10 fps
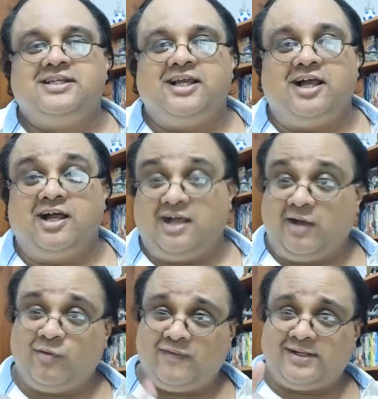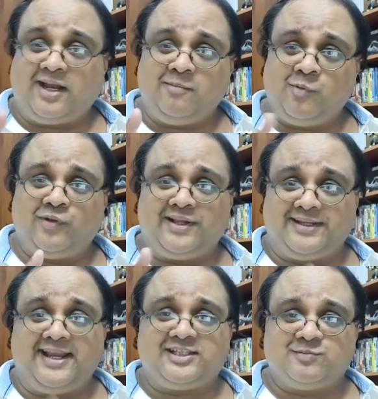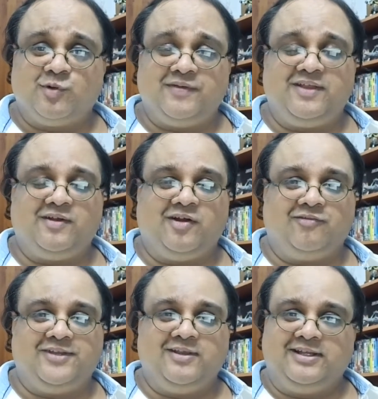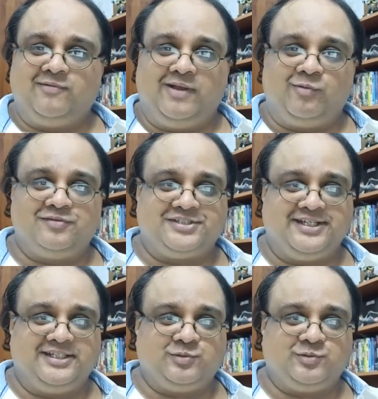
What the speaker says: However, none more than the next movie of the Werewolf series,